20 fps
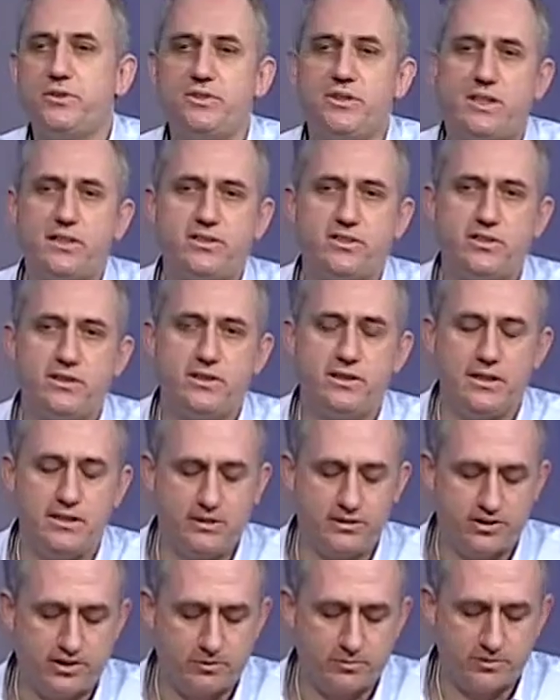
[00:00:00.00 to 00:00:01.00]
So that's
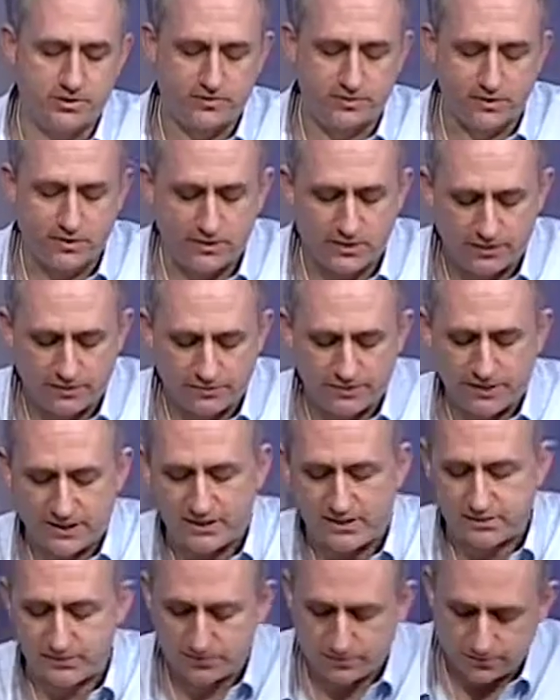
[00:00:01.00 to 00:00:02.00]
in terms of our
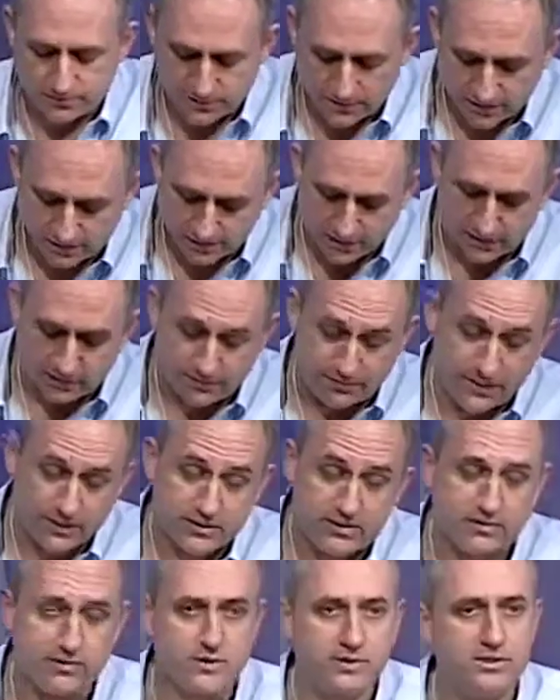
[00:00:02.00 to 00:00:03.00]

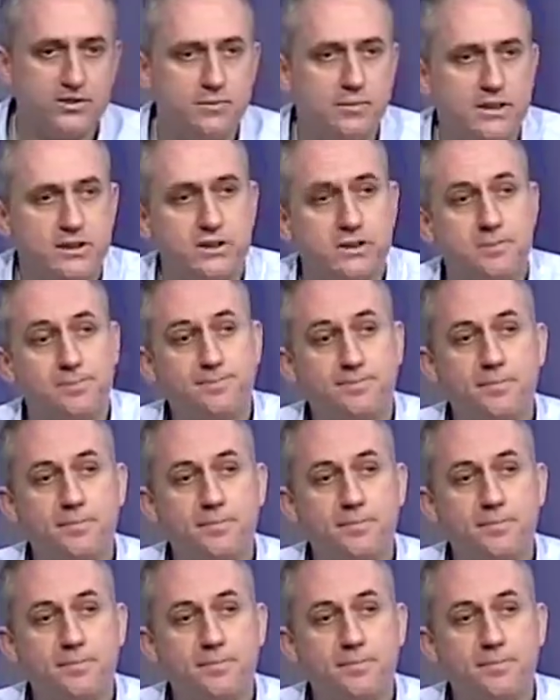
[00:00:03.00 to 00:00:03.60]
effectiveness measure.